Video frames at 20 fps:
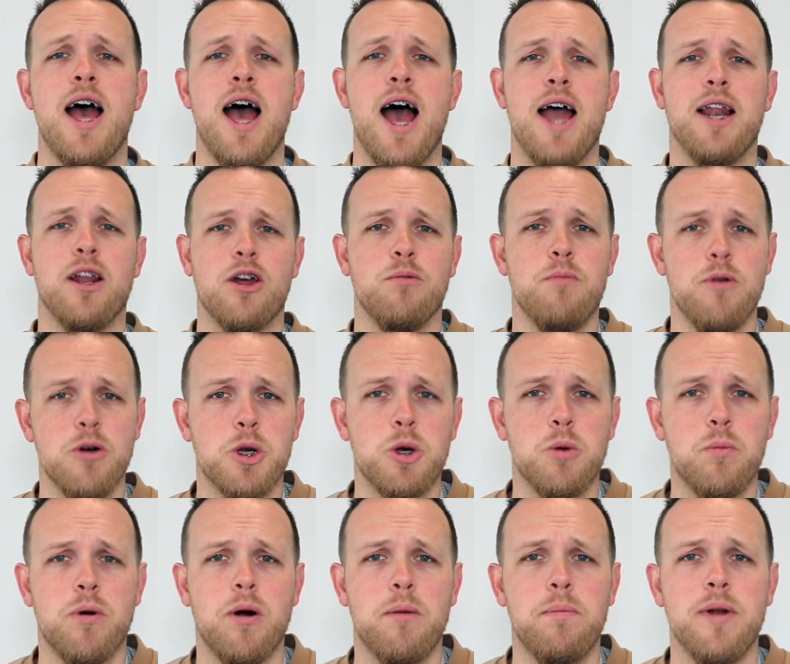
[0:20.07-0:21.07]
and
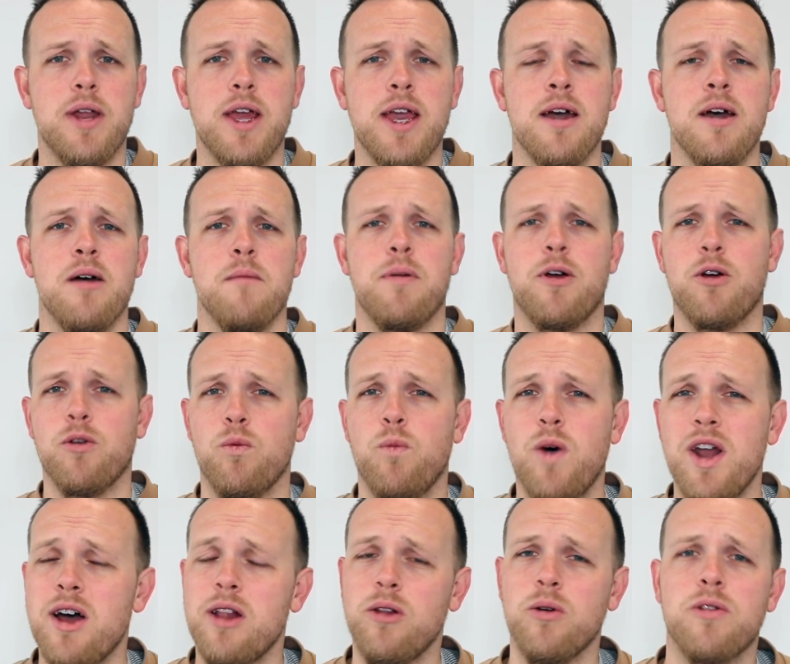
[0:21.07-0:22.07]
commercial property, because
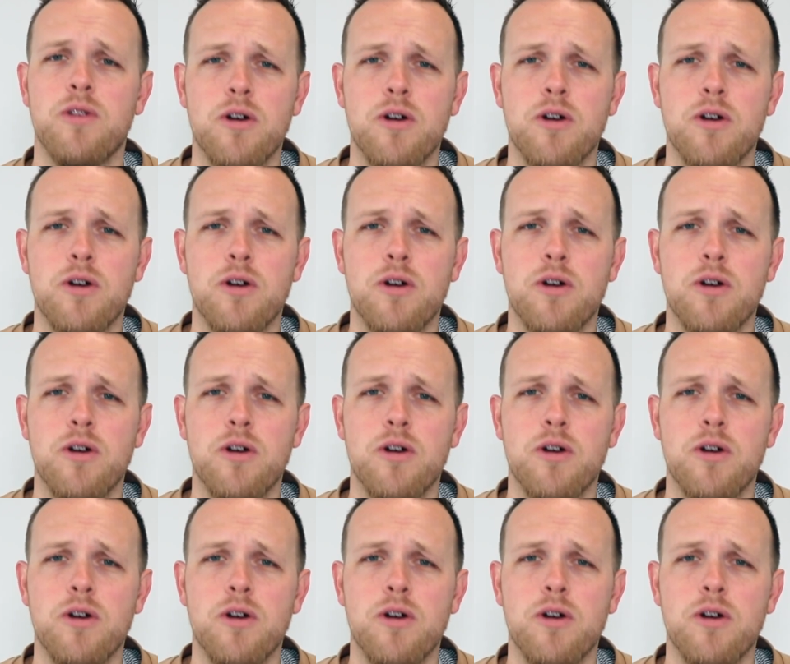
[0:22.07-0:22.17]
when I looked